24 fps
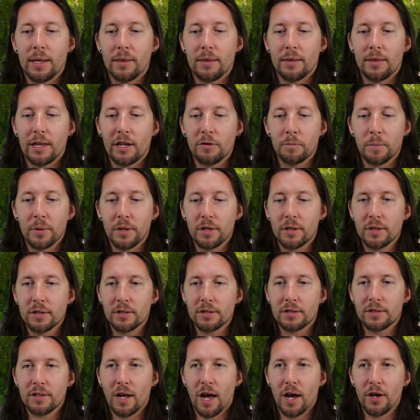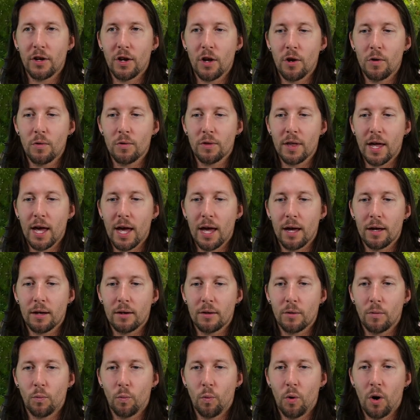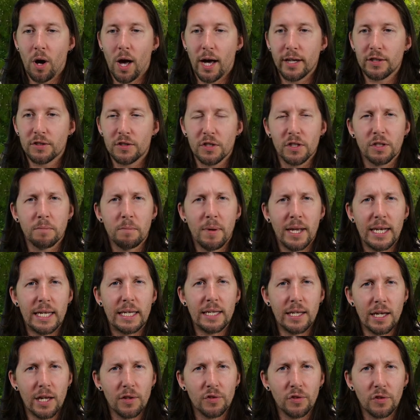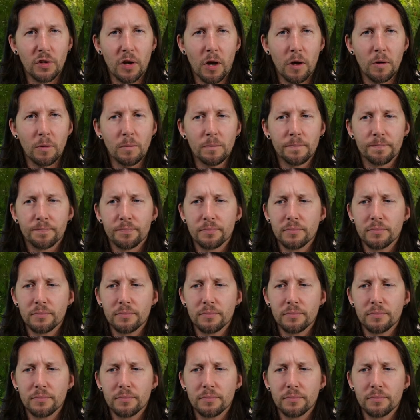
that's because I know that what I took many years ago,